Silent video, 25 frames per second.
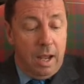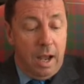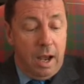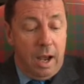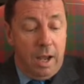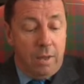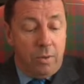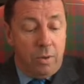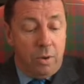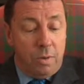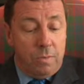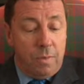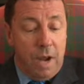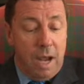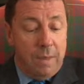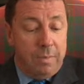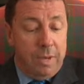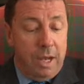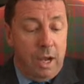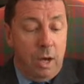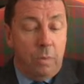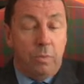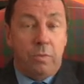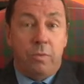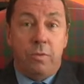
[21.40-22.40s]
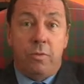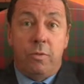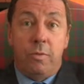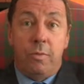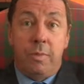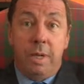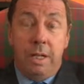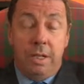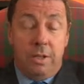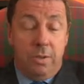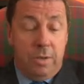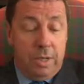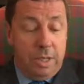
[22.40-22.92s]
I thought it might be helpful for
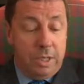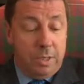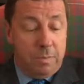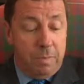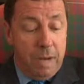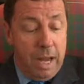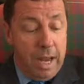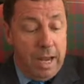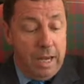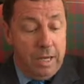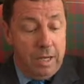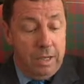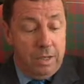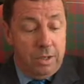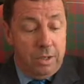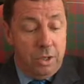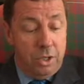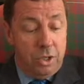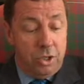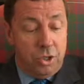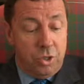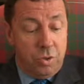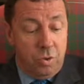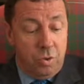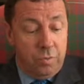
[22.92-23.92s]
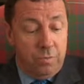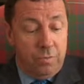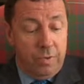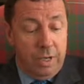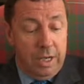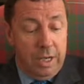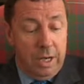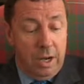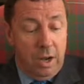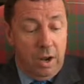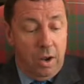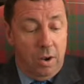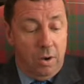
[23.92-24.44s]
me to explain in this short
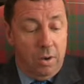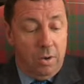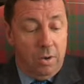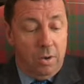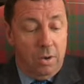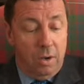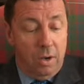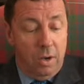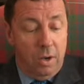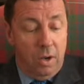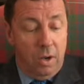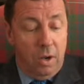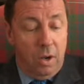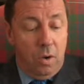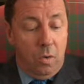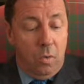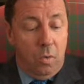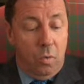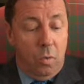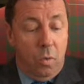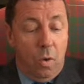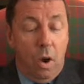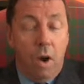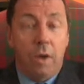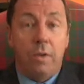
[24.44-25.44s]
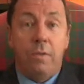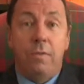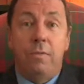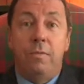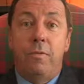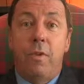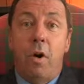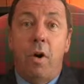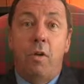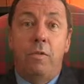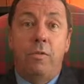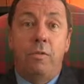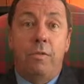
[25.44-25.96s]
video what
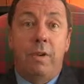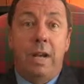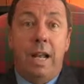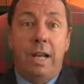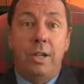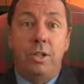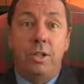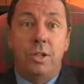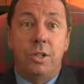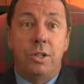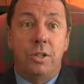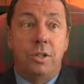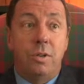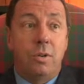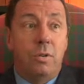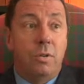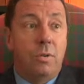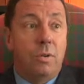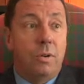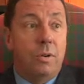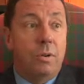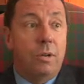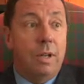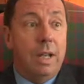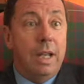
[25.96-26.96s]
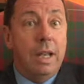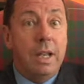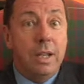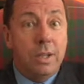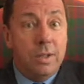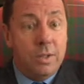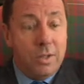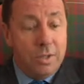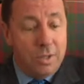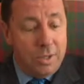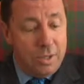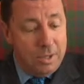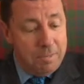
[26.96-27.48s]
foreign relations law
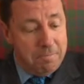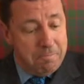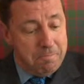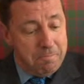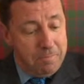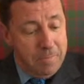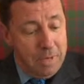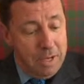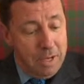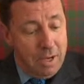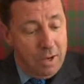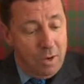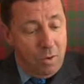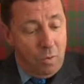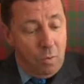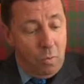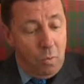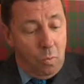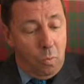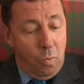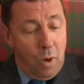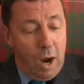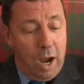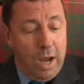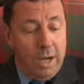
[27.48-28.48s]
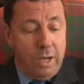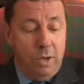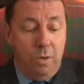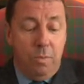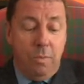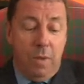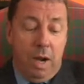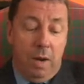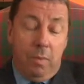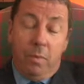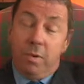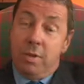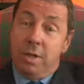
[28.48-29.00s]
is, why you
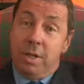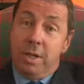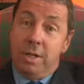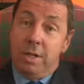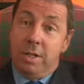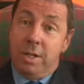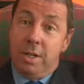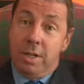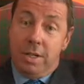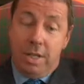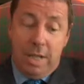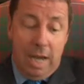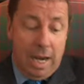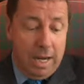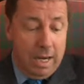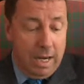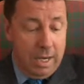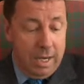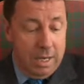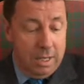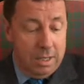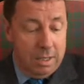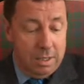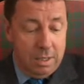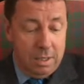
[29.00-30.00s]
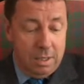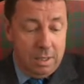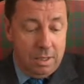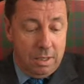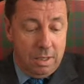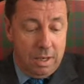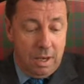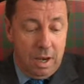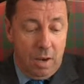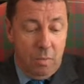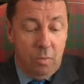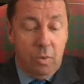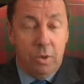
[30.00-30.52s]
might want to consider taking it,
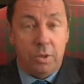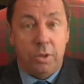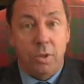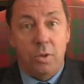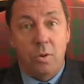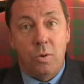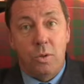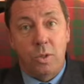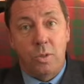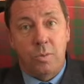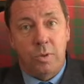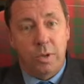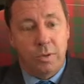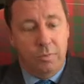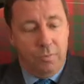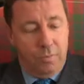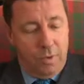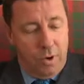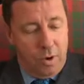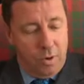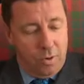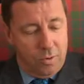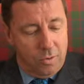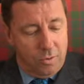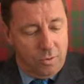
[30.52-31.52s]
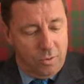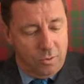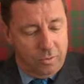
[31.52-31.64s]
and what the course will involve.